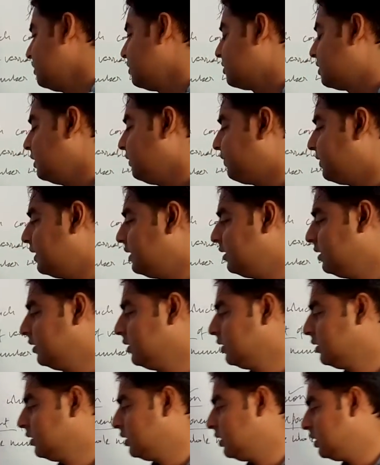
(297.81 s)
See
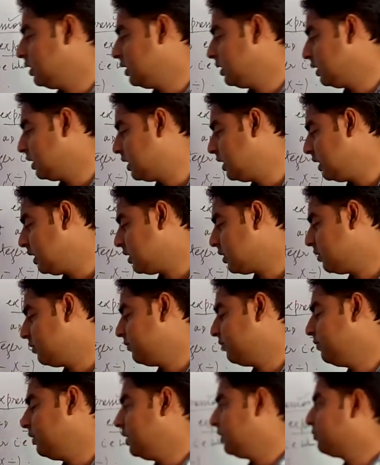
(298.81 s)
friend, here
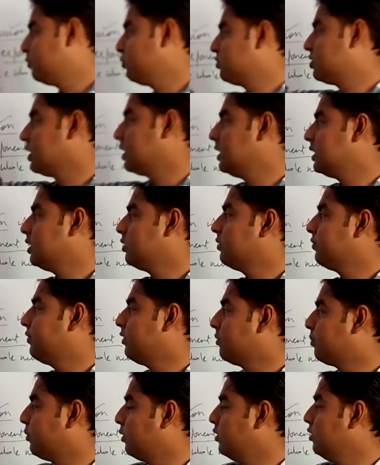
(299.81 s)
we have to check it out.
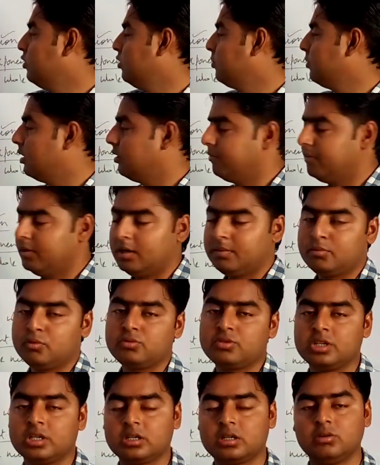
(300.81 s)
For polynomial we have to
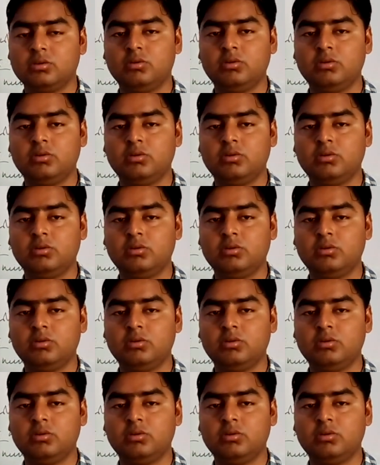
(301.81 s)
check